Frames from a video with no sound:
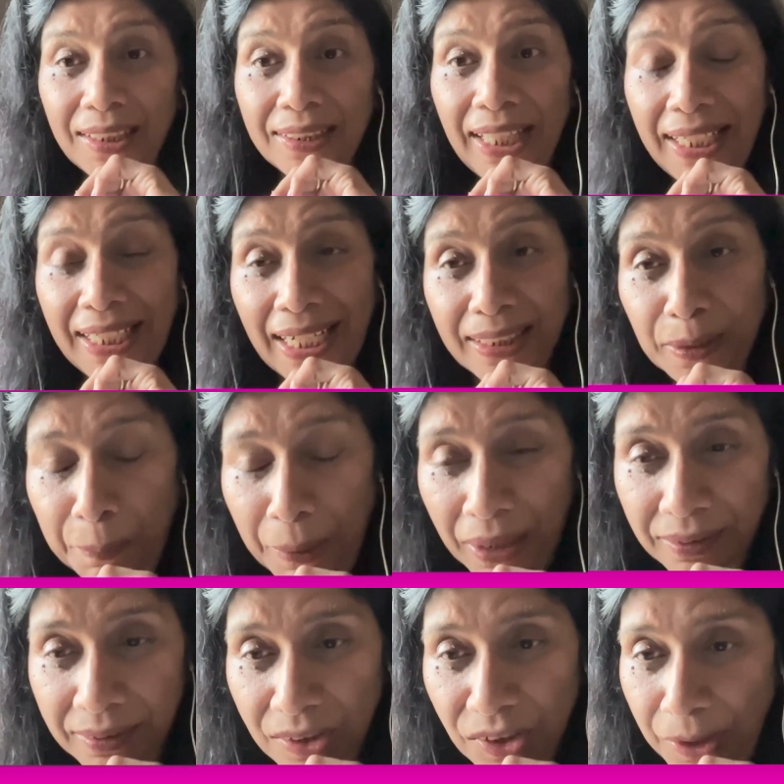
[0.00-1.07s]
Then at the
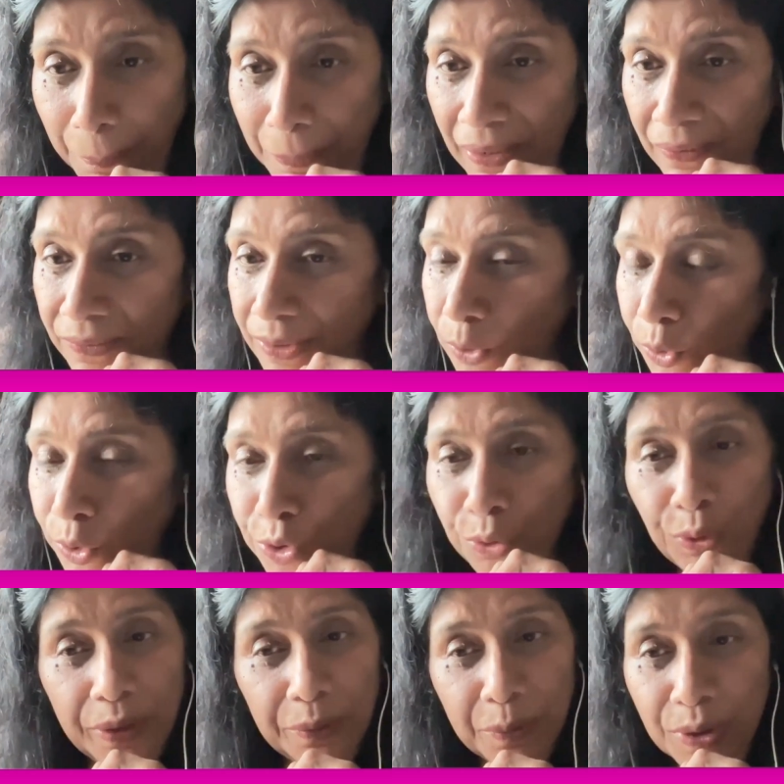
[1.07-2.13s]
partnership level also,
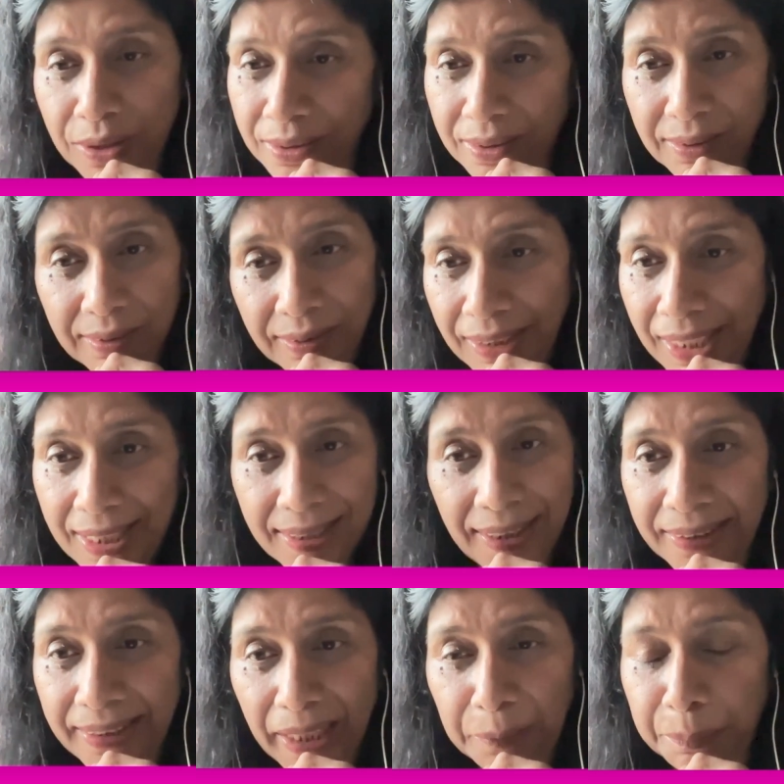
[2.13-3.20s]
it was less
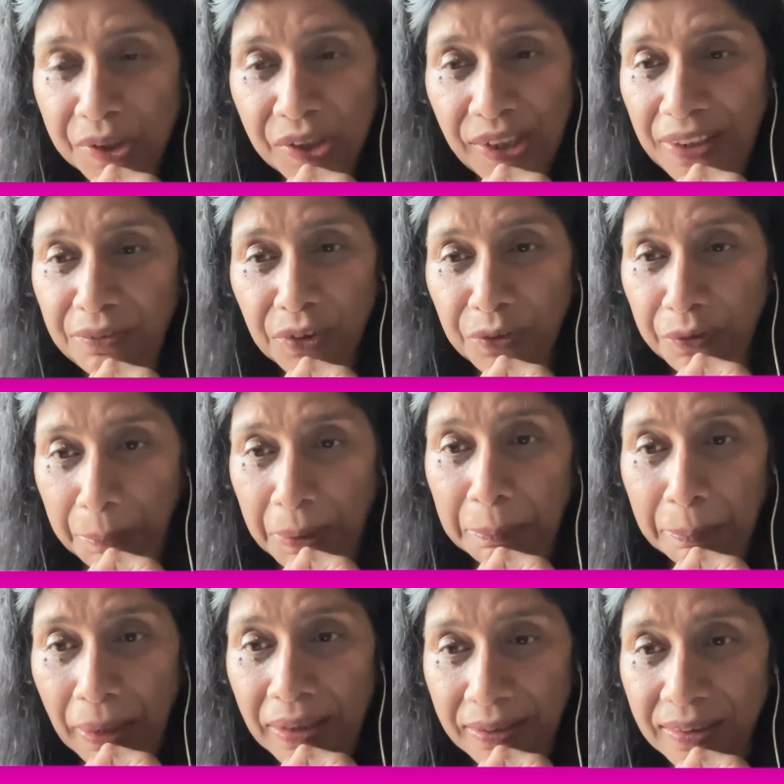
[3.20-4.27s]
than 10% for women
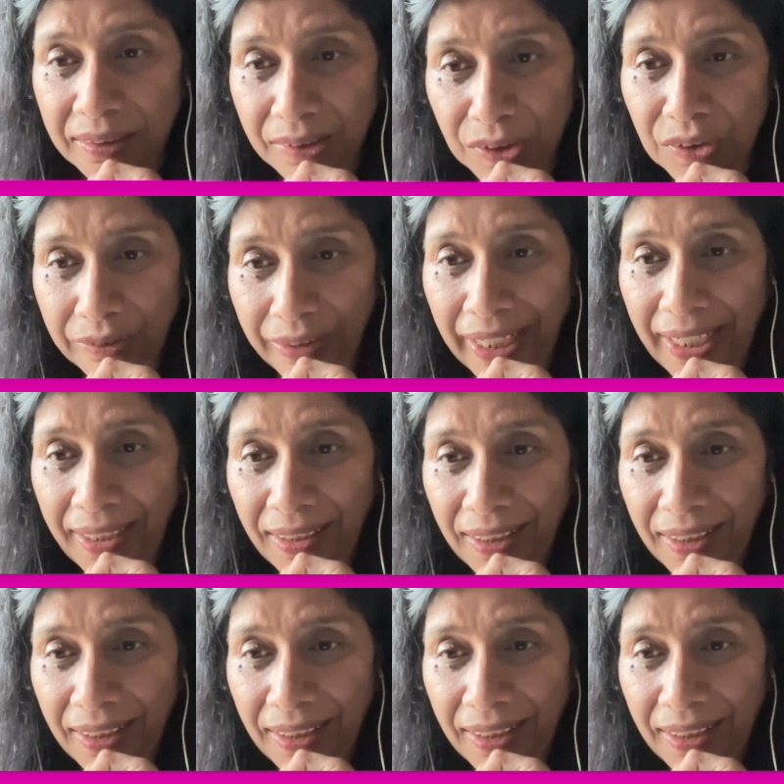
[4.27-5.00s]
partners, right?